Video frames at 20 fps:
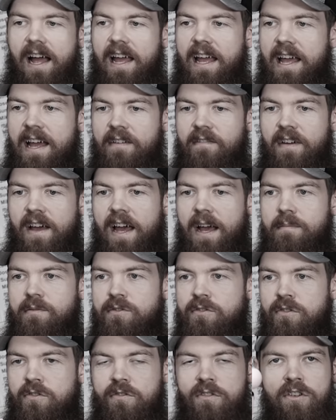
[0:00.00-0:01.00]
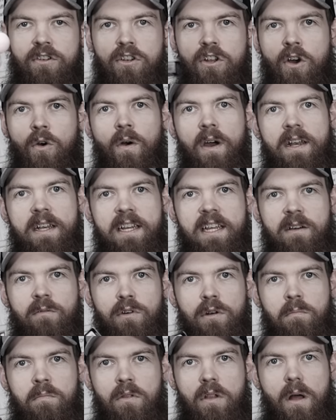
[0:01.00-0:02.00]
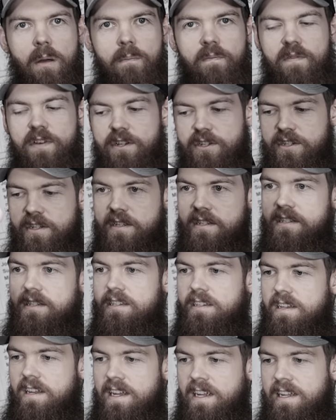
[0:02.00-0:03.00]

I have absolutely no idea what a blobfish is.